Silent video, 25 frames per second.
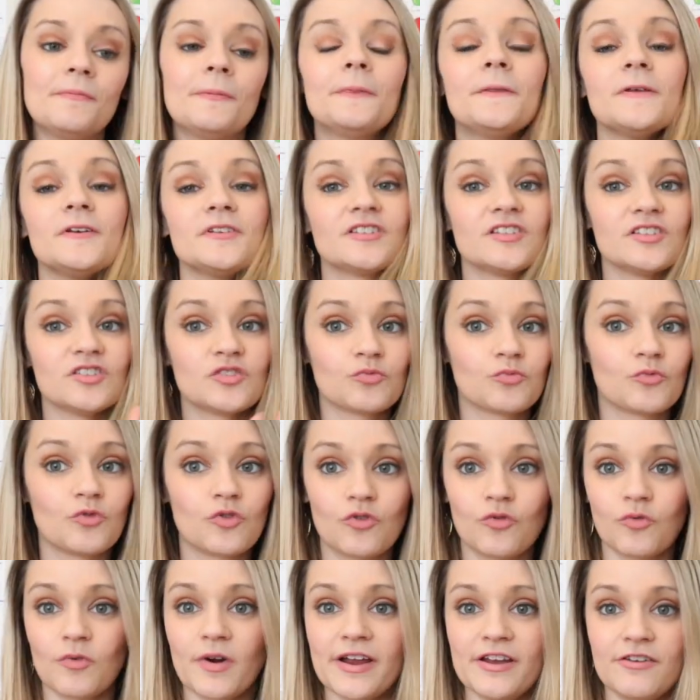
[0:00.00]
This is
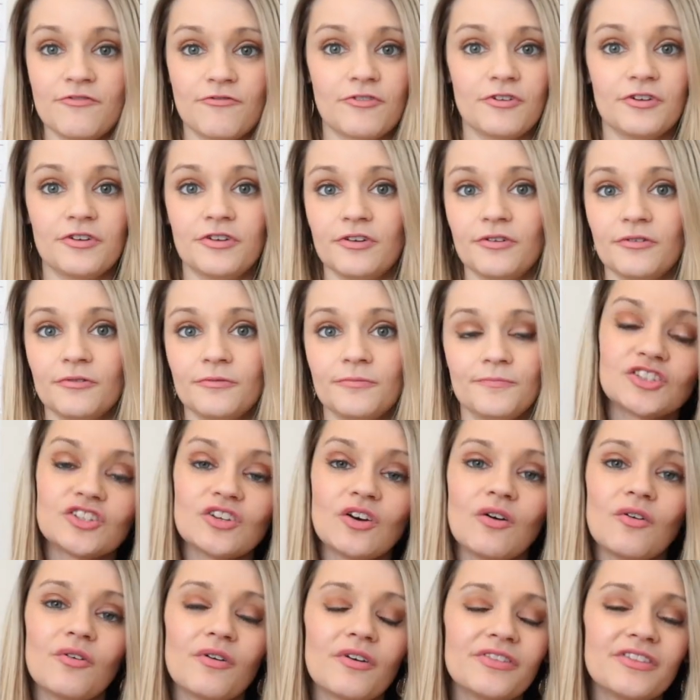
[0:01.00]
great for you.
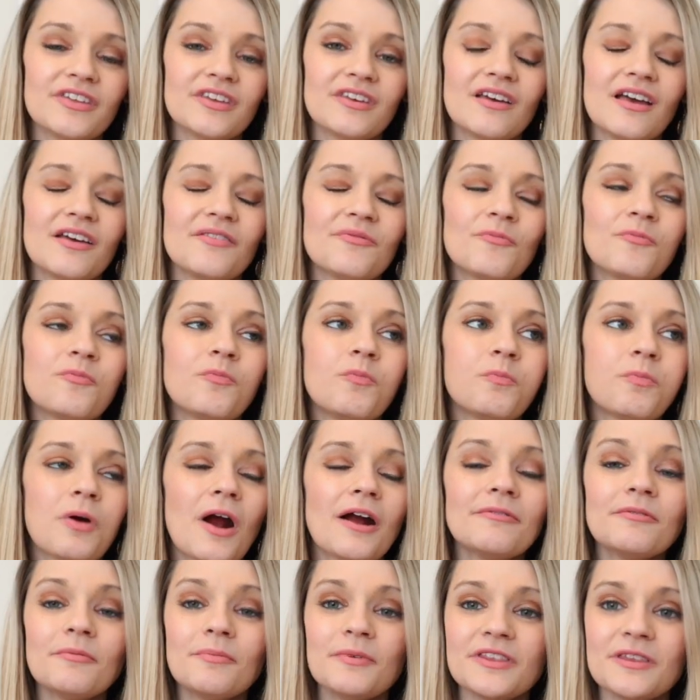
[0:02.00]
So
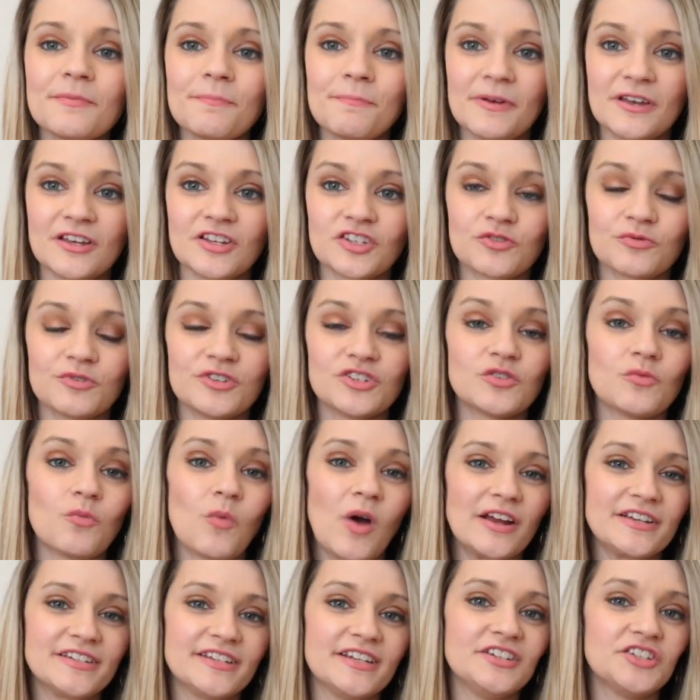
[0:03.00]
probably the biggest reason
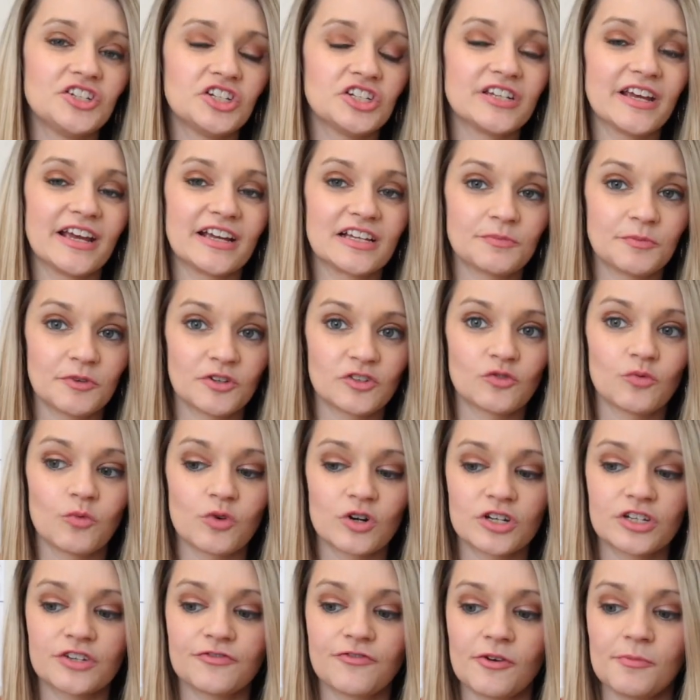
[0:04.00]
why teaching textbooks
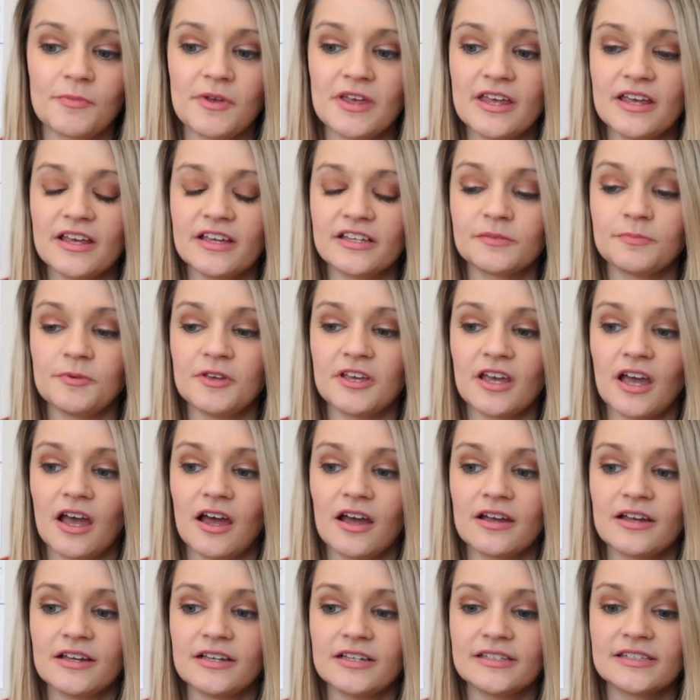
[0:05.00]
works for me is
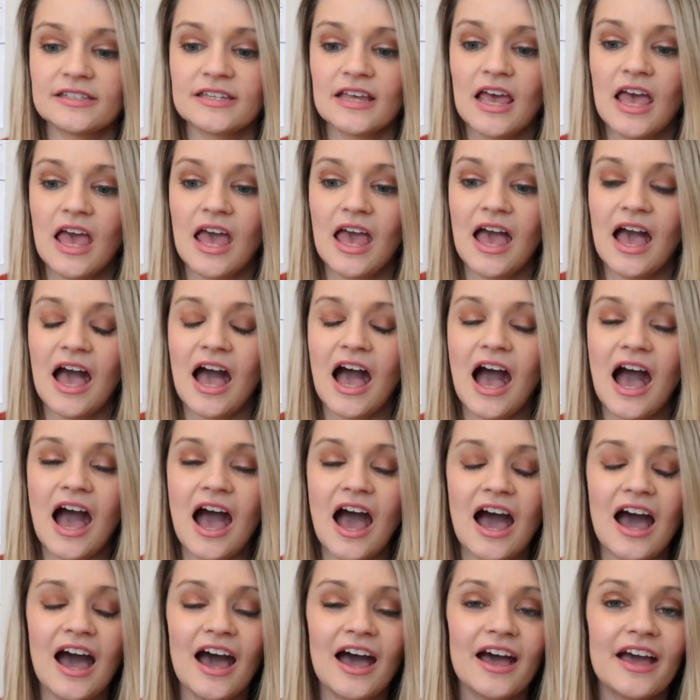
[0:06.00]
because
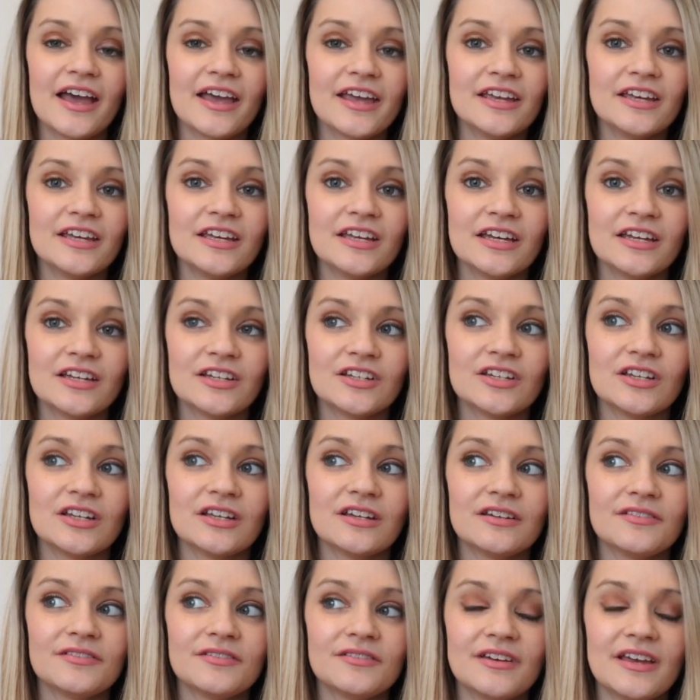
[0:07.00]
I
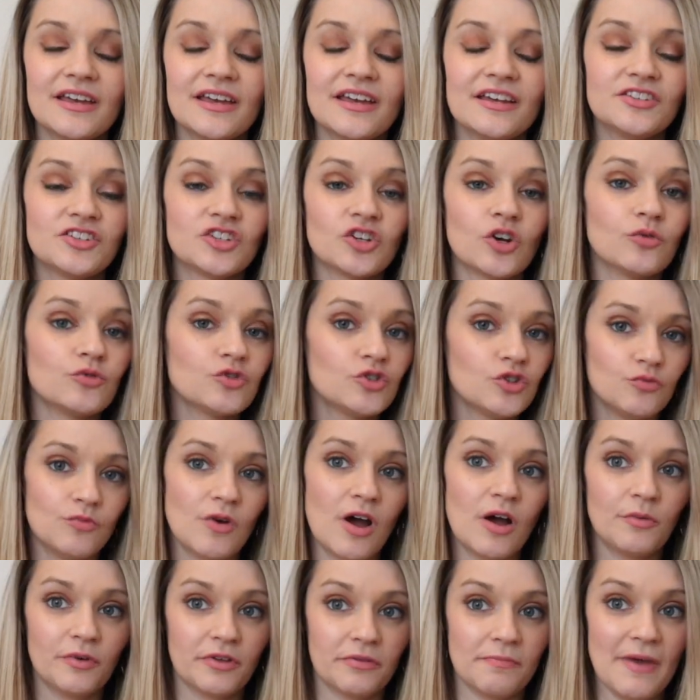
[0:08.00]
don't do
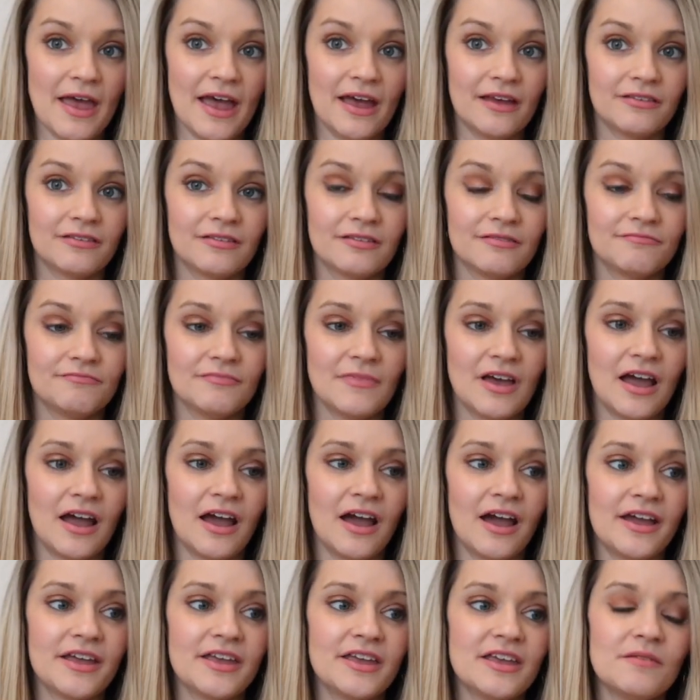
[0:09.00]
well with math.
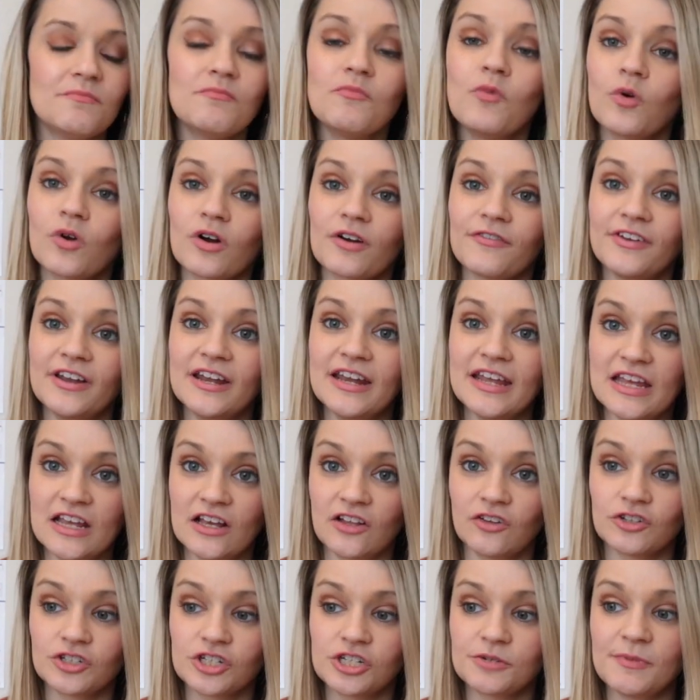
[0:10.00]
I am more of an
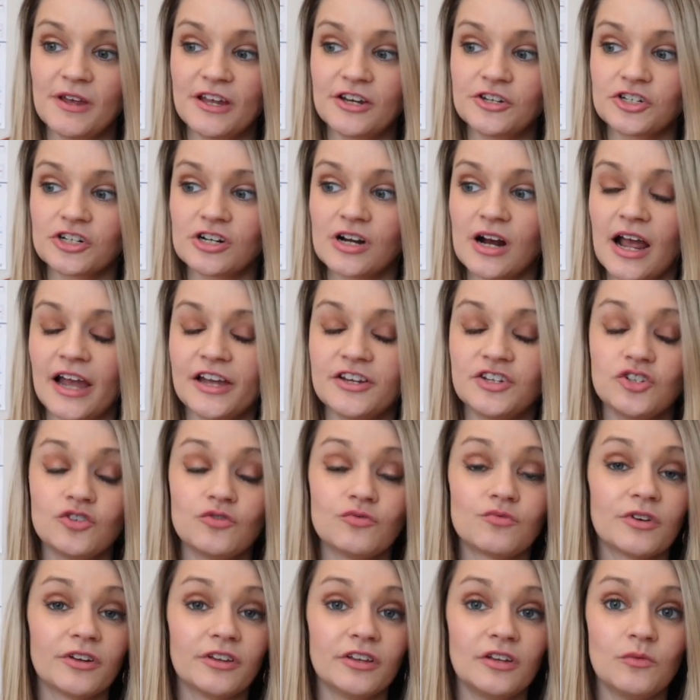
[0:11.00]
English major. I do
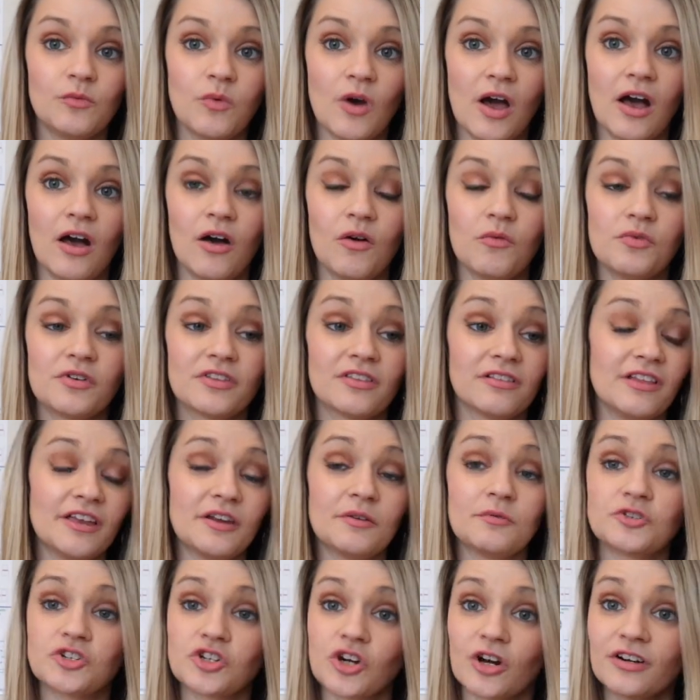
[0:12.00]
really well with
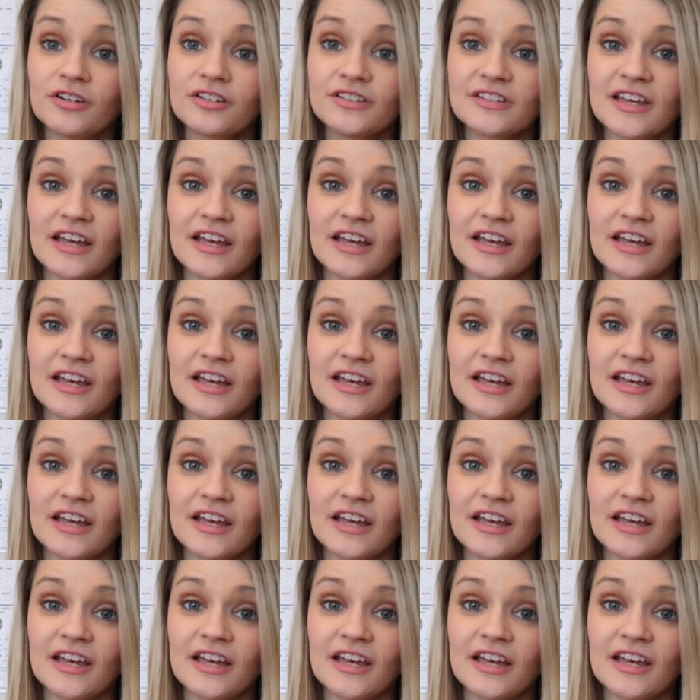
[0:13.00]
language arts.